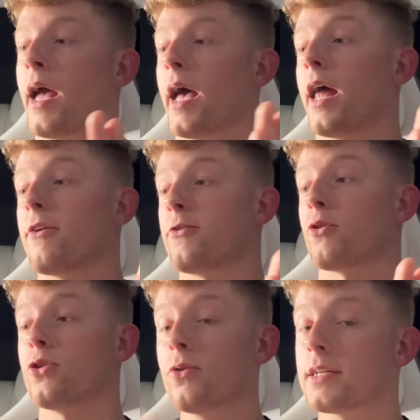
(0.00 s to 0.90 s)
And if
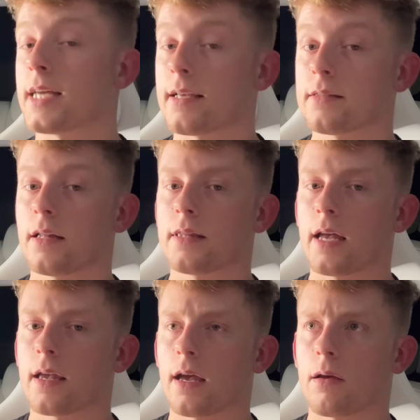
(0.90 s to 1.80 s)
you're new to Tesla and
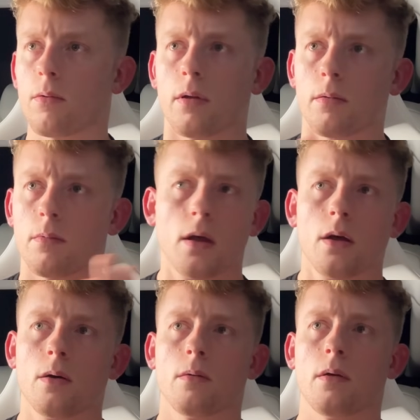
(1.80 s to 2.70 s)
thinking,
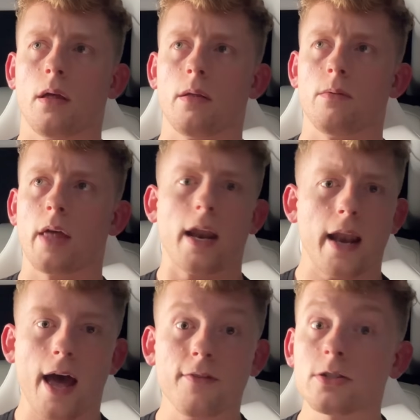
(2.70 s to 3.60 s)
they didn't
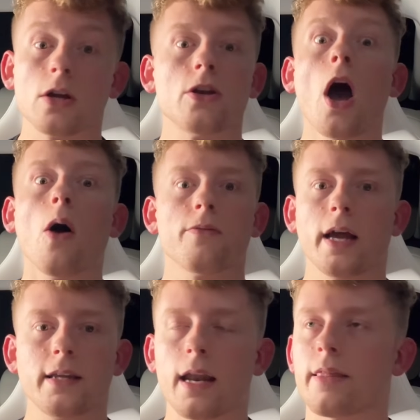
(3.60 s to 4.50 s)
have this? No,
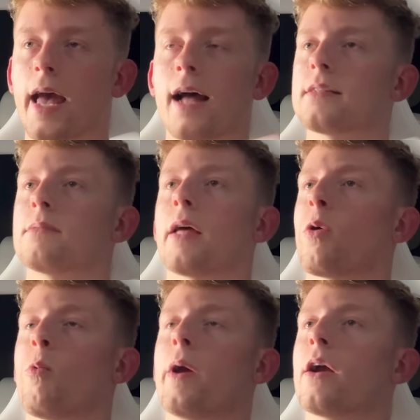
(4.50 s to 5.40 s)
they didn't. They had some like
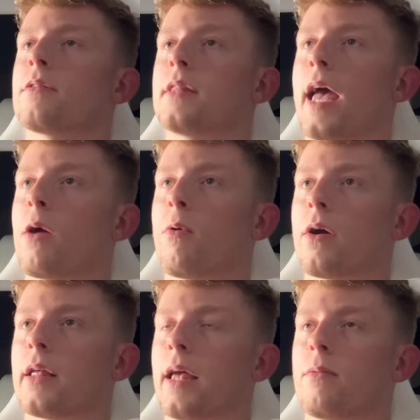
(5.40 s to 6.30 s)
weird thing
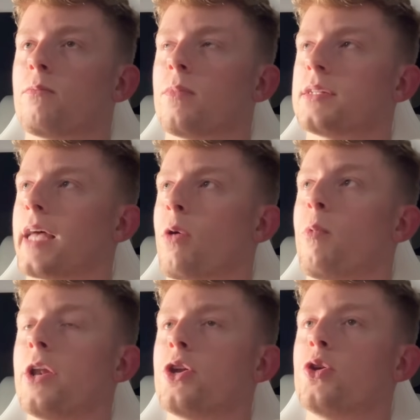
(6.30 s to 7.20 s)
where it was like,
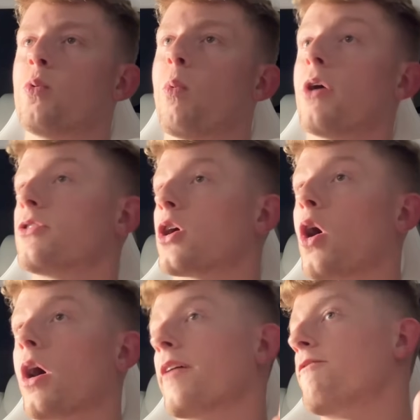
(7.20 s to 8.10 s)
when do you want the
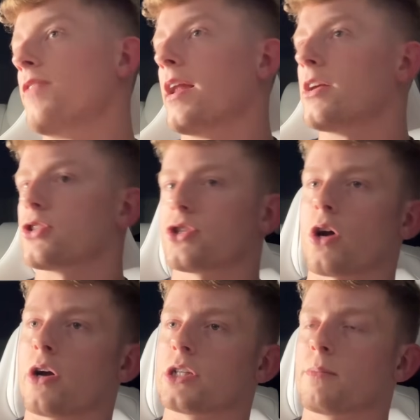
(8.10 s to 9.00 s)
car to finish
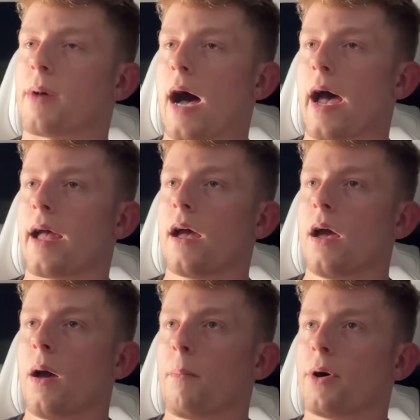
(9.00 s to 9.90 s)
charging by?
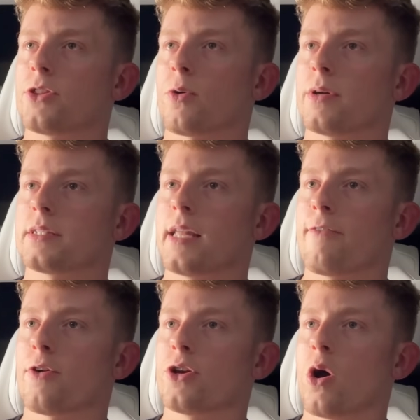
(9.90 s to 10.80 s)
But there was
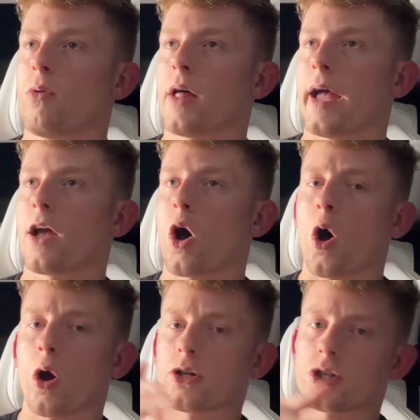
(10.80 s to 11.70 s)
never no like
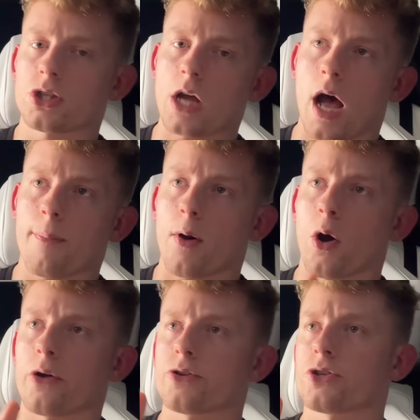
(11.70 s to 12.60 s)
hard stop,
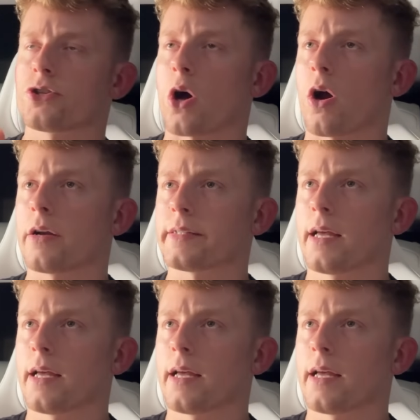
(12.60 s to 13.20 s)
hard start.